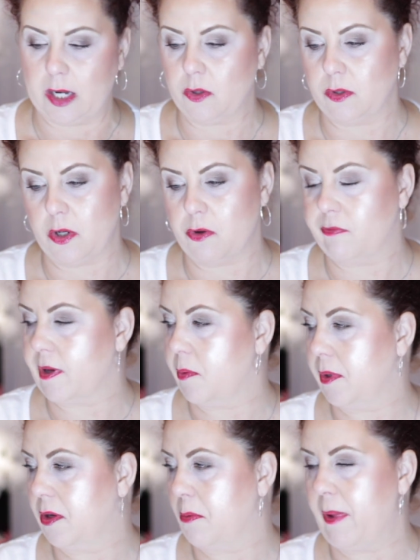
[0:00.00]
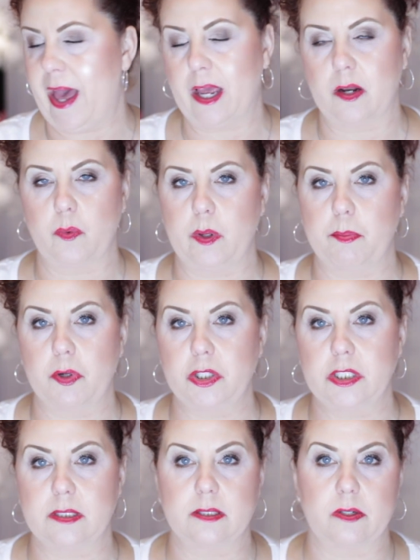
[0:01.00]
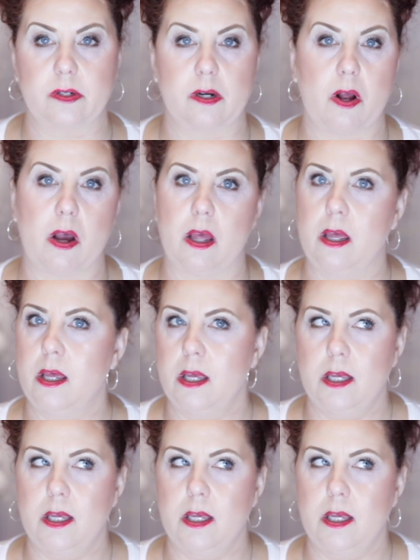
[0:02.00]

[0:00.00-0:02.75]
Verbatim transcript: I don't know if I would go back and repurchase it or not,